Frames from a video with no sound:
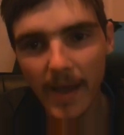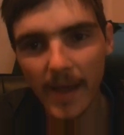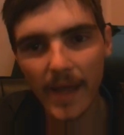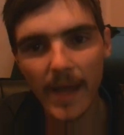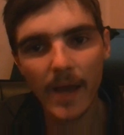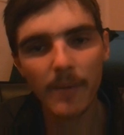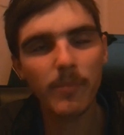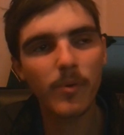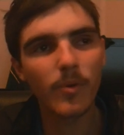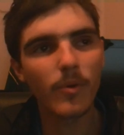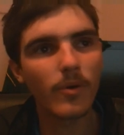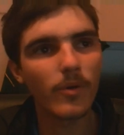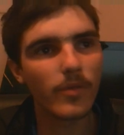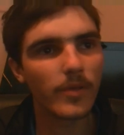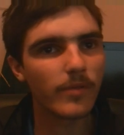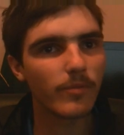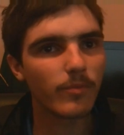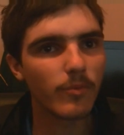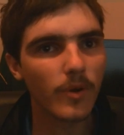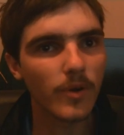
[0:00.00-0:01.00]
how poor
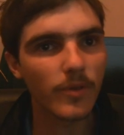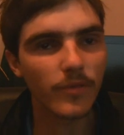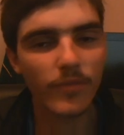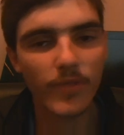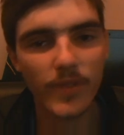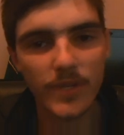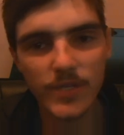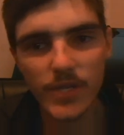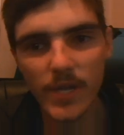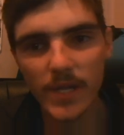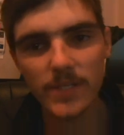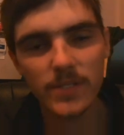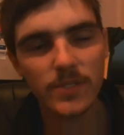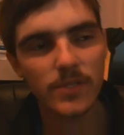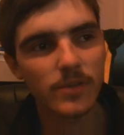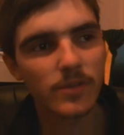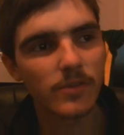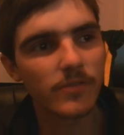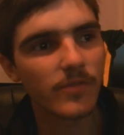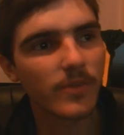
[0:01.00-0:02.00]
this was for the Jets
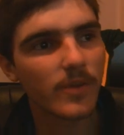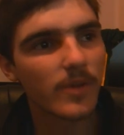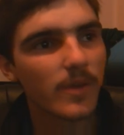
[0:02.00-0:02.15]
youth.